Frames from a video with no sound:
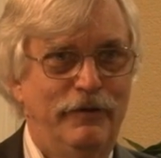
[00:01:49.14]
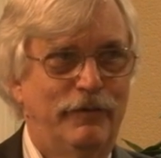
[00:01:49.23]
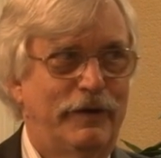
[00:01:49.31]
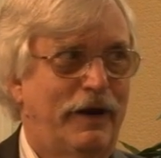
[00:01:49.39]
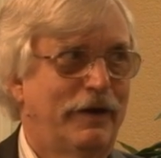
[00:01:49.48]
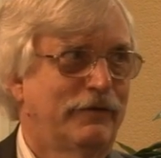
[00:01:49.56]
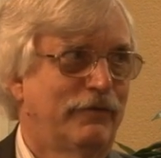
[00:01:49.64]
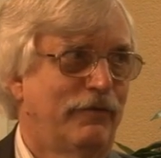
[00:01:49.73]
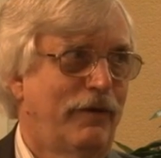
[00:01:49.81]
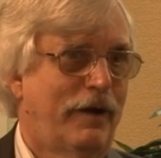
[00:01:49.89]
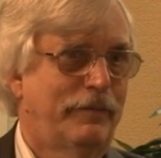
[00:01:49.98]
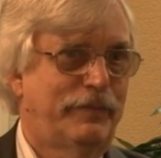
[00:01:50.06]
When I
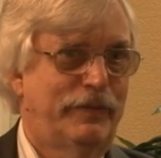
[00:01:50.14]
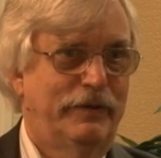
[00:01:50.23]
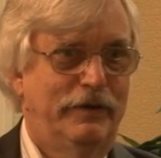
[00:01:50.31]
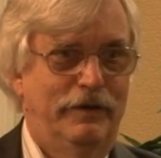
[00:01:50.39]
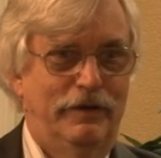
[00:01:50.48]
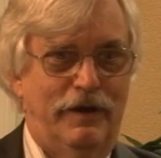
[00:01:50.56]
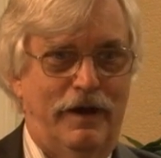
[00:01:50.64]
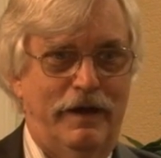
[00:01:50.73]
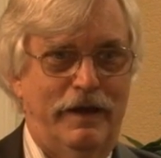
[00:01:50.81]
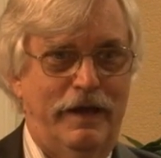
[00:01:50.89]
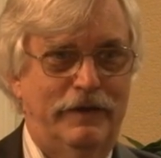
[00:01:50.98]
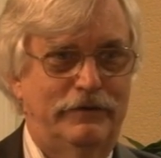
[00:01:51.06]
grew up,
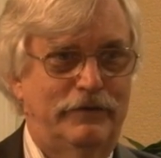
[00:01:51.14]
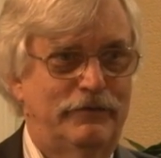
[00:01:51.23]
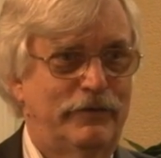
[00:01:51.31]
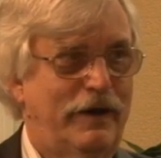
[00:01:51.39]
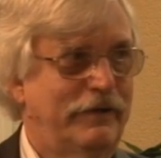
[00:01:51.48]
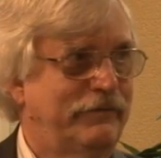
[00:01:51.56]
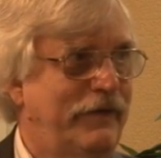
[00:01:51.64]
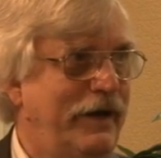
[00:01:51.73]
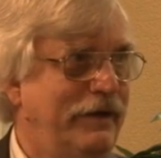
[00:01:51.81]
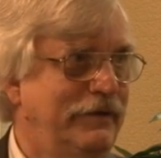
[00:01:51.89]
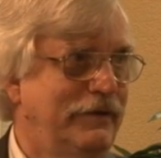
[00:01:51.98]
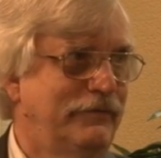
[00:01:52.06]
I had to try to
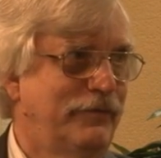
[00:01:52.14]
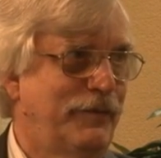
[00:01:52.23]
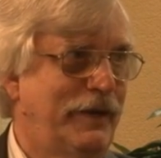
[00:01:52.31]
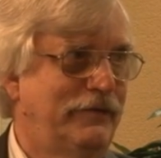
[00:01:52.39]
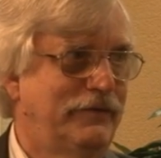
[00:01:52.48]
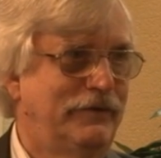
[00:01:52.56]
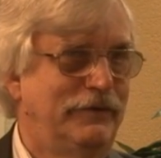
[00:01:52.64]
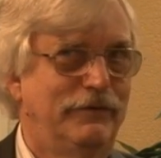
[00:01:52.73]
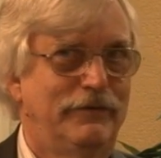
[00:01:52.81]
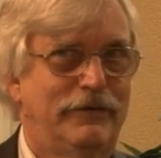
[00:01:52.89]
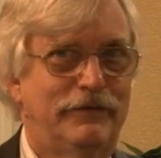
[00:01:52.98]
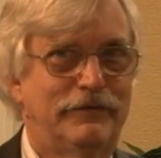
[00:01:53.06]
find information
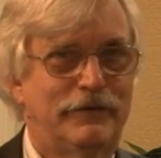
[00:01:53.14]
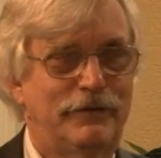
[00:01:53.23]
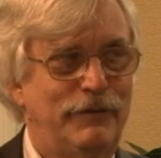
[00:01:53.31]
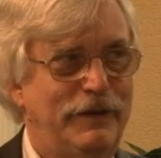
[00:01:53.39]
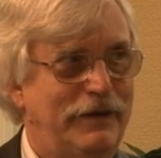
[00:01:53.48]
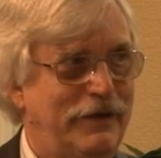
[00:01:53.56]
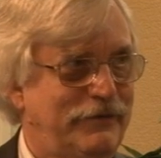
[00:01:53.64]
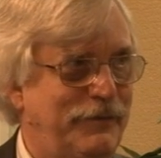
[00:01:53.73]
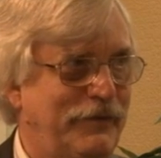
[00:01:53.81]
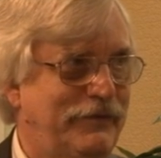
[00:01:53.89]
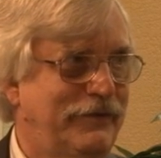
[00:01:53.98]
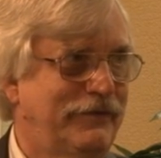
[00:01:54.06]
using the Dewey
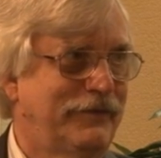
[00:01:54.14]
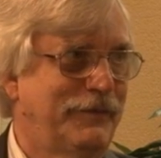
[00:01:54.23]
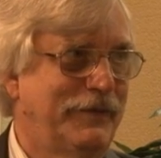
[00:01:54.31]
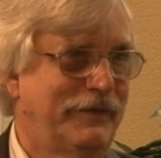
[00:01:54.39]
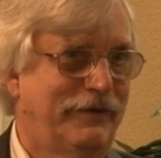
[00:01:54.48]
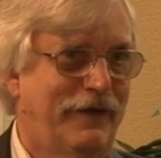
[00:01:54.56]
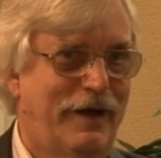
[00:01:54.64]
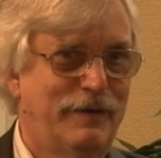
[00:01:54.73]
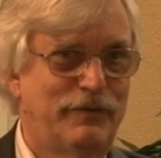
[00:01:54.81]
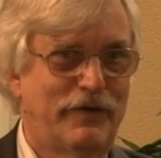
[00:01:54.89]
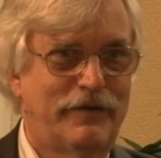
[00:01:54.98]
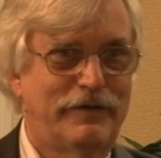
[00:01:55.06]
Decimal System in the
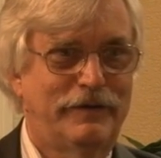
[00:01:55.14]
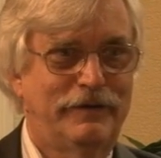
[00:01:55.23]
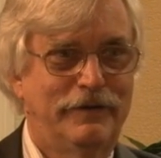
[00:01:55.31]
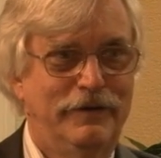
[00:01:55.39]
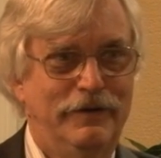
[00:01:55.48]
library.